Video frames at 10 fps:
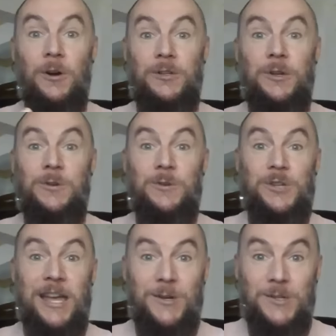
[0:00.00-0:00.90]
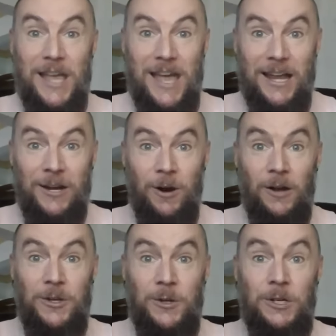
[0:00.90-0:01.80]
our two new channels here
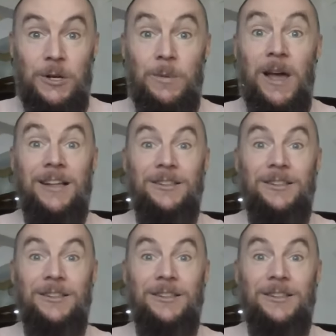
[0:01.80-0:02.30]
on YouTube.